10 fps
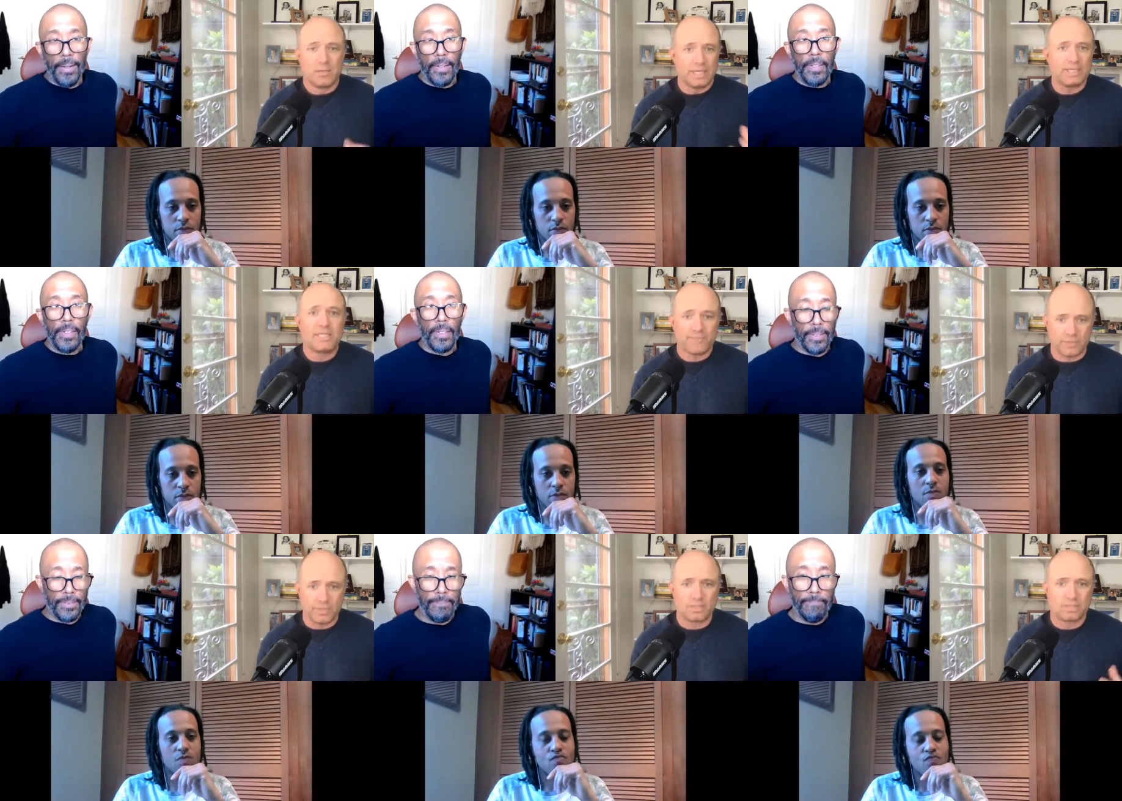Speaker 1: but hmm.
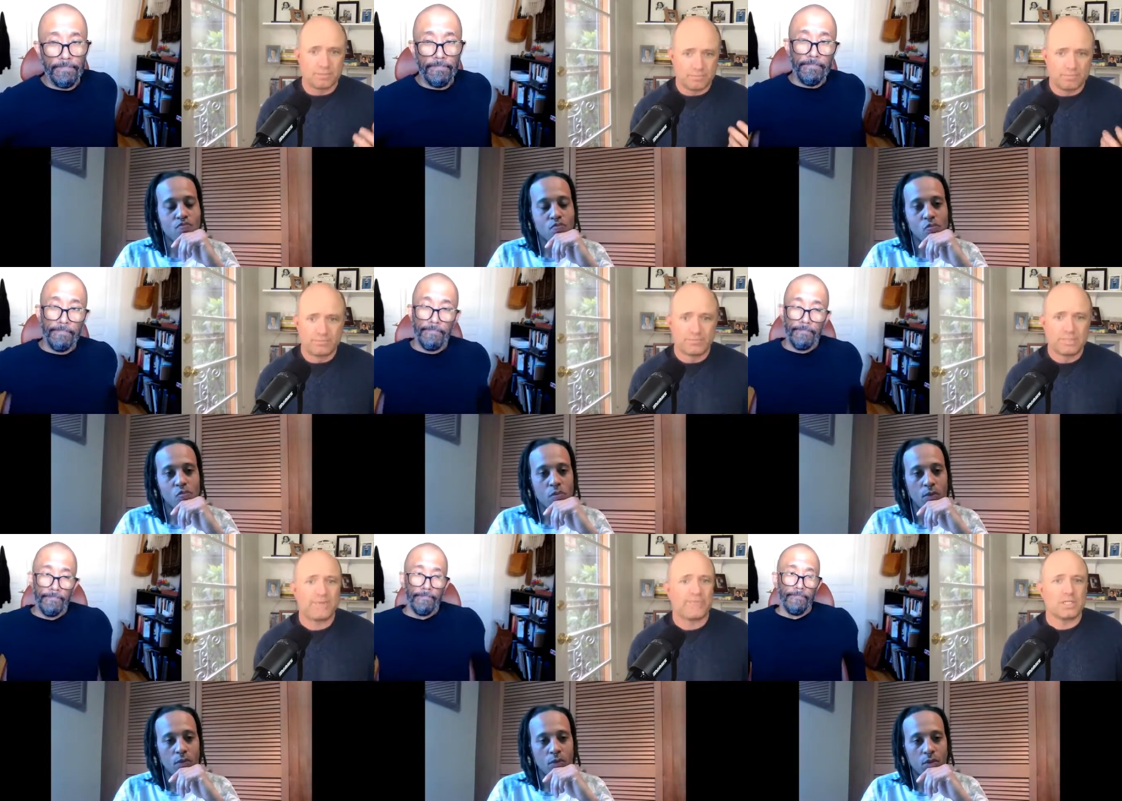different
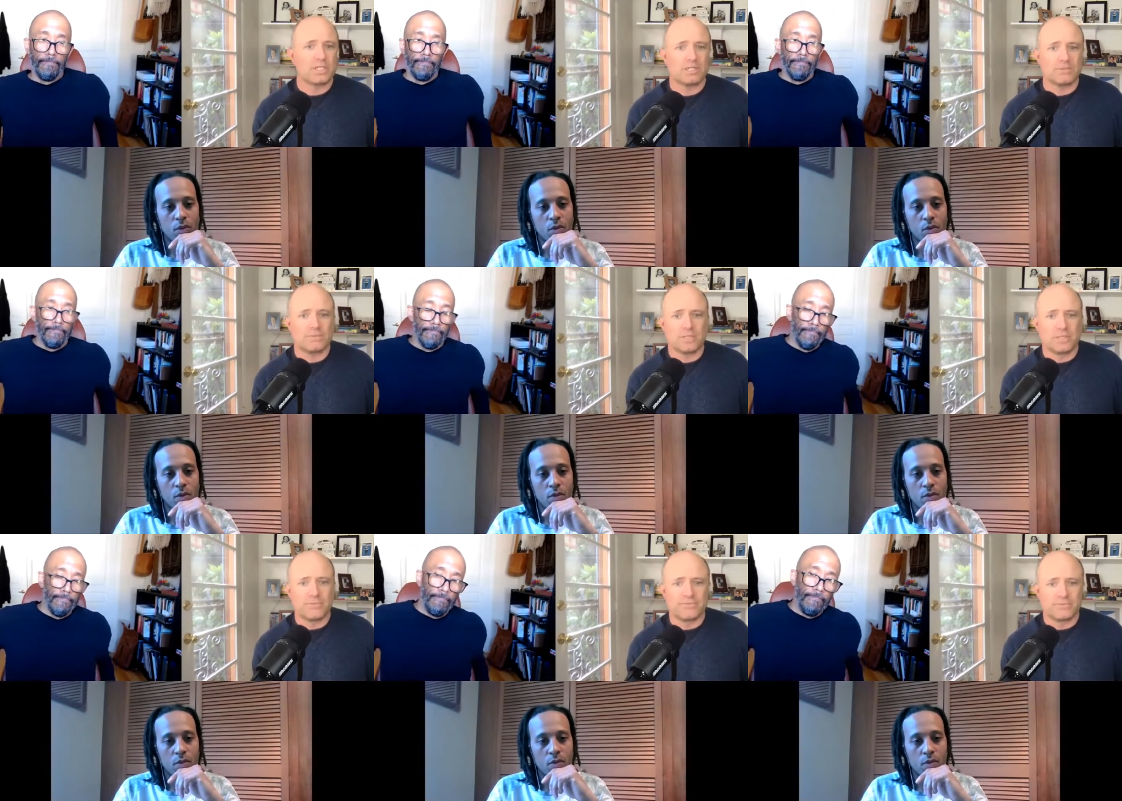mm-hmm. definition
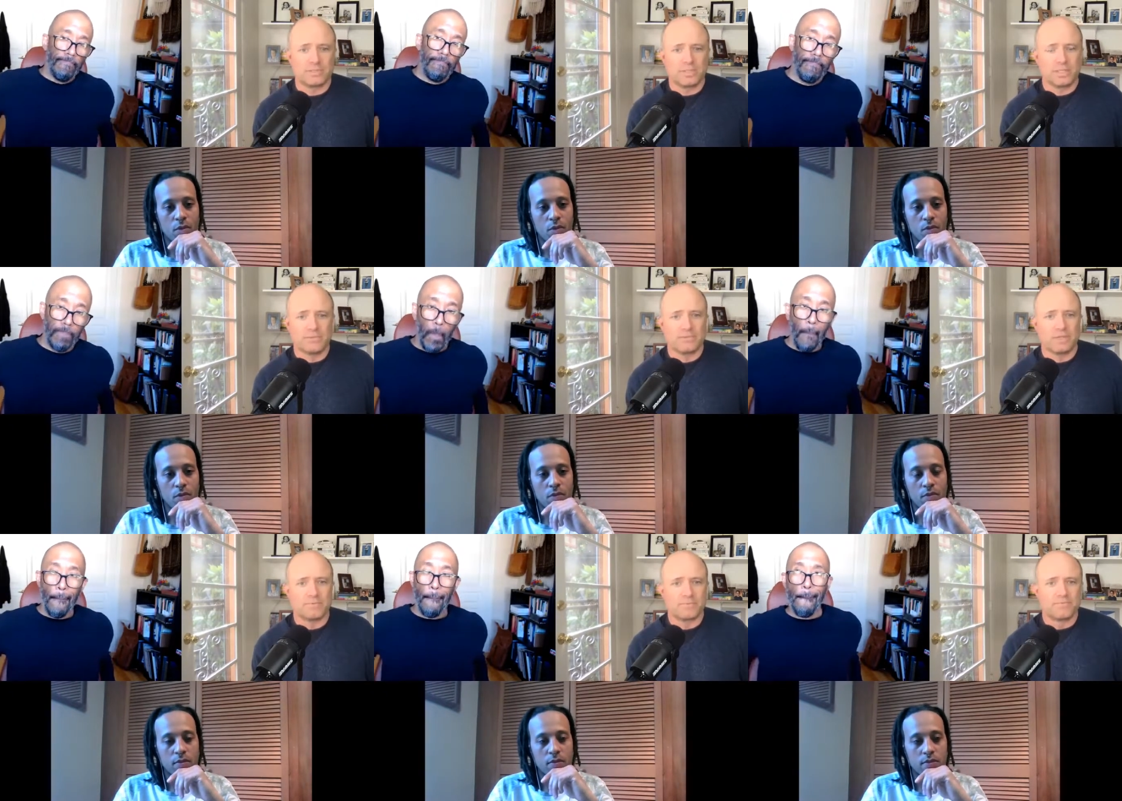mm-hmm. of, of mm-hmm.
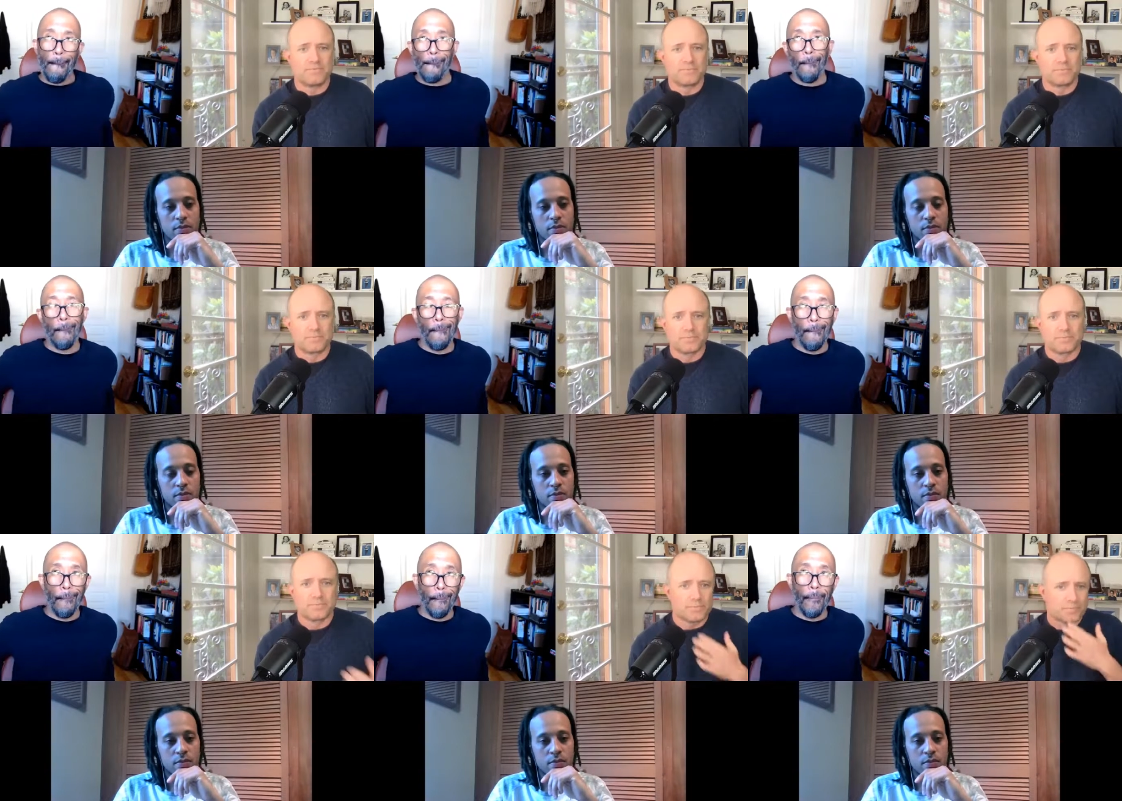of love.
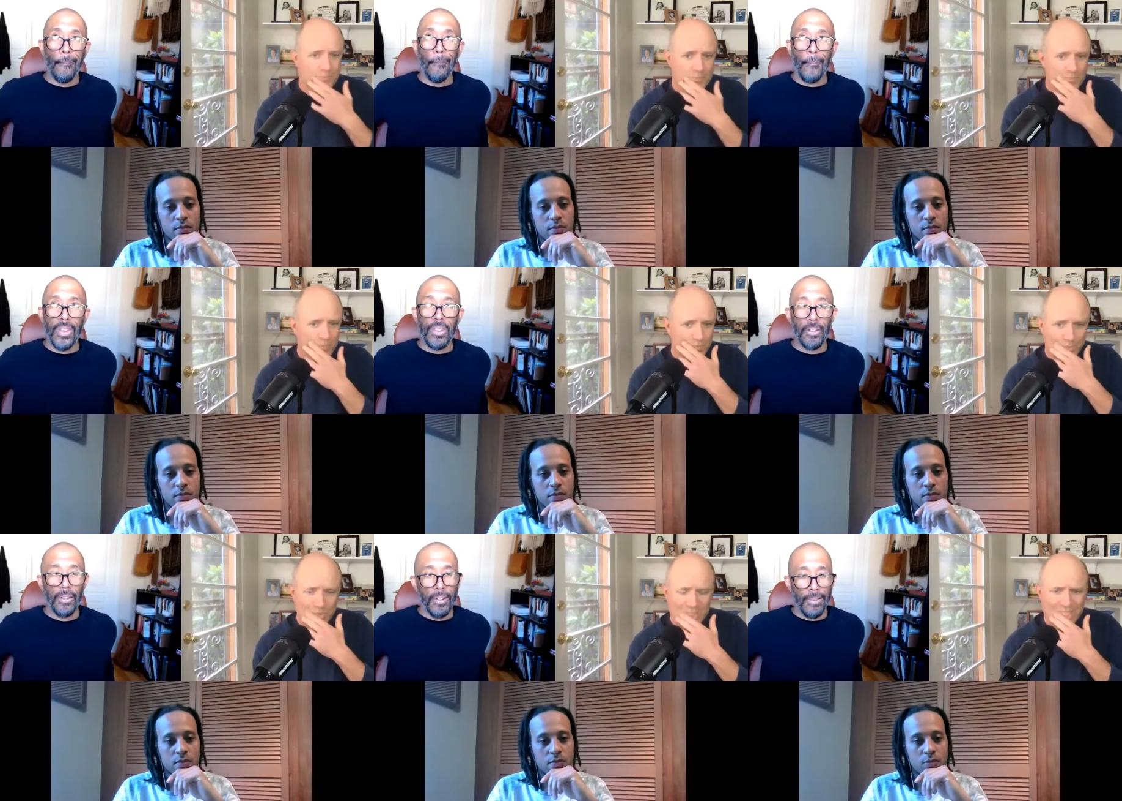Mm-hmm.
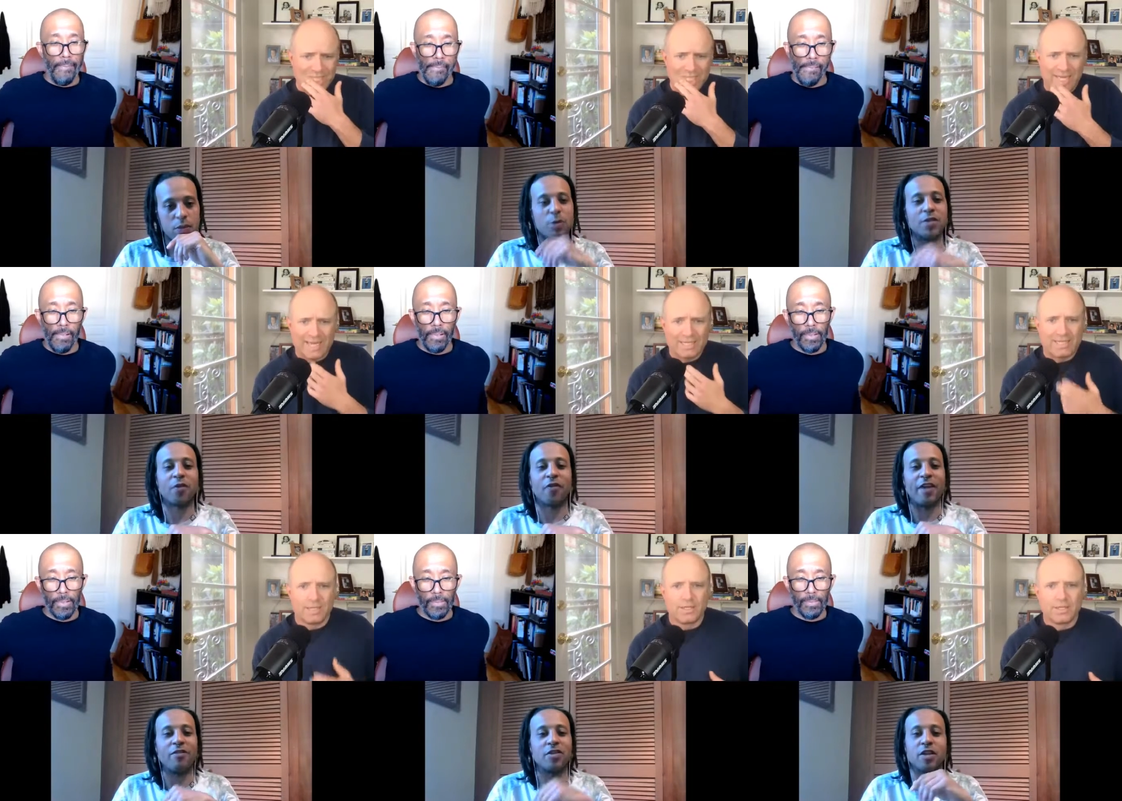
Speaker 2: Yeah. Which one's
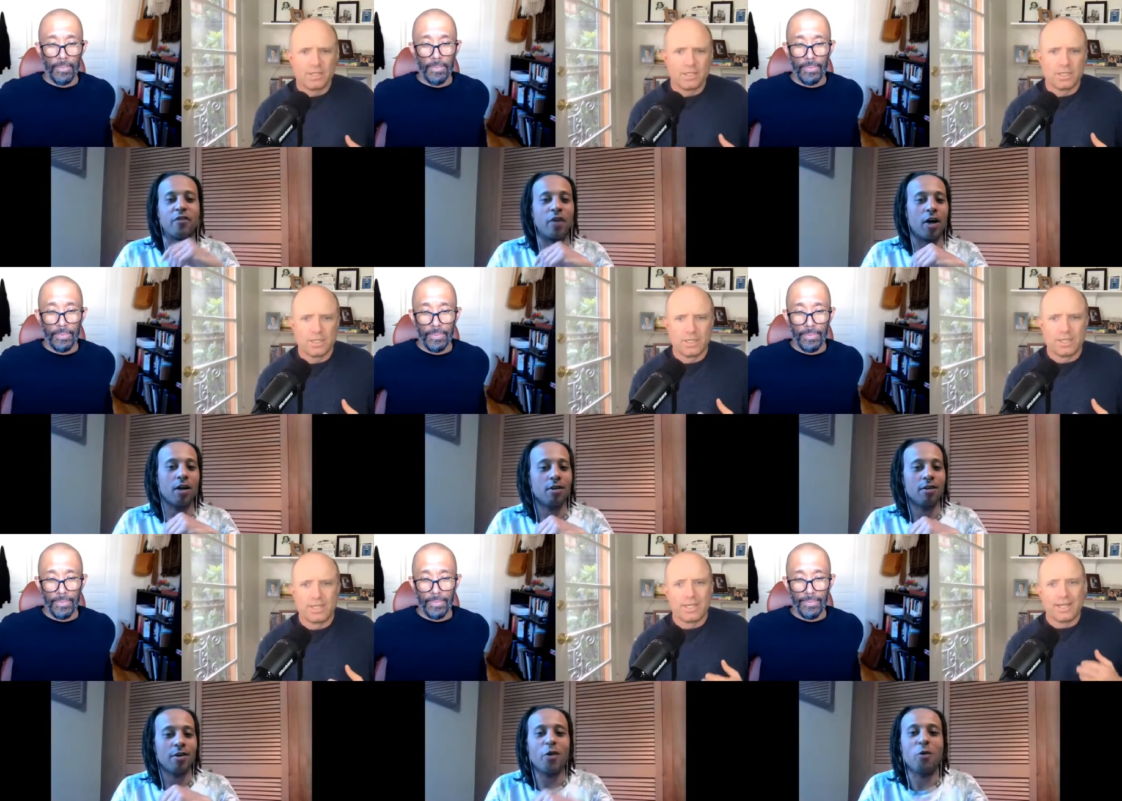your favorite so far?
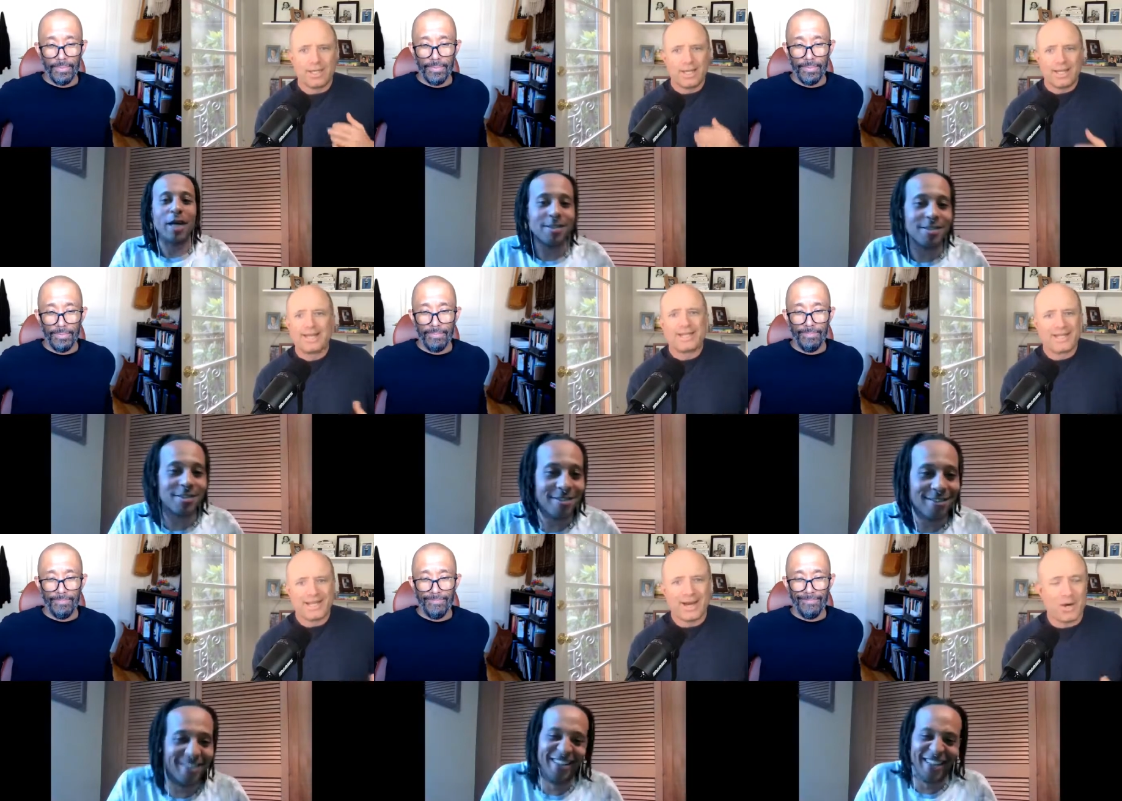Who
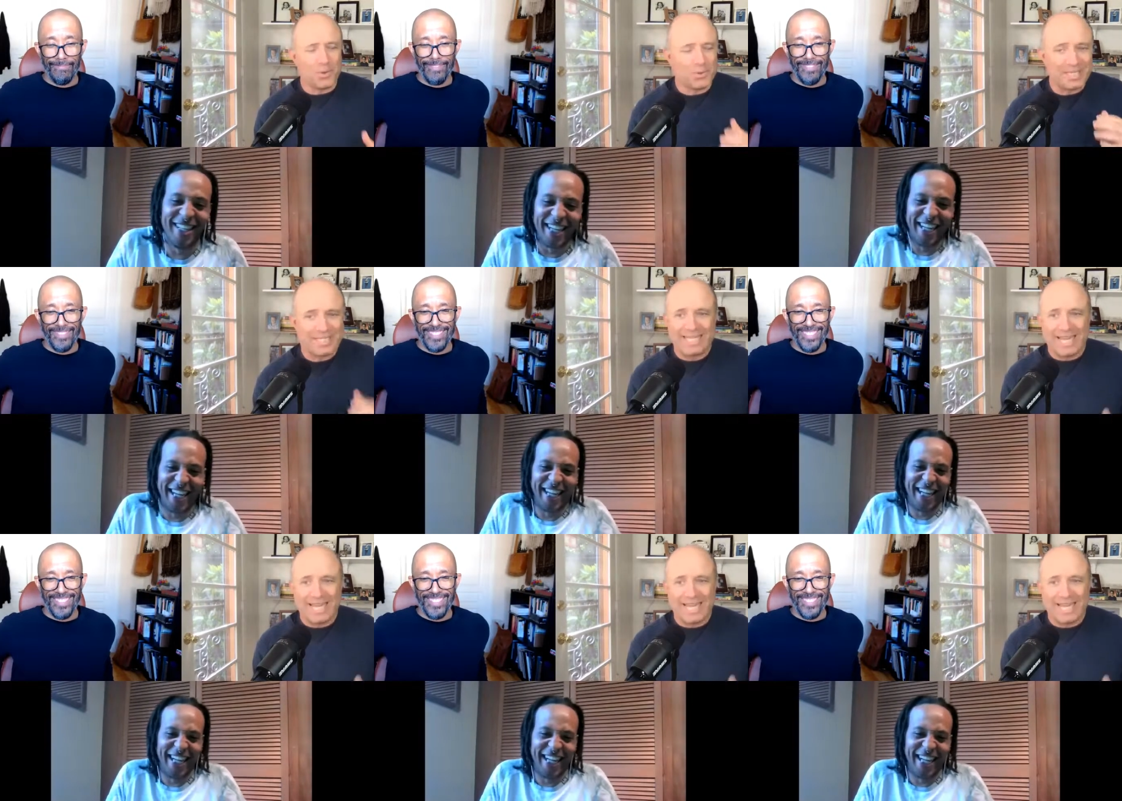wins? oh, this